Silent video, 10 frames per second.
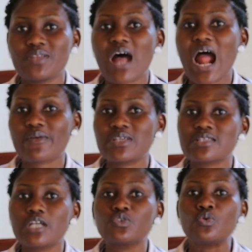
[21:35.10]
with
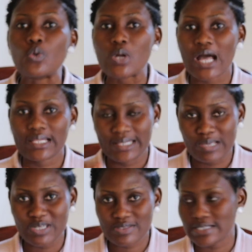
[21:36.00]
Agric Nguka
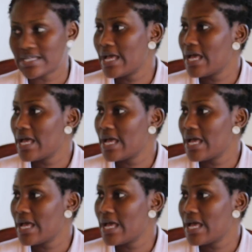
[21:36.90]
Limited.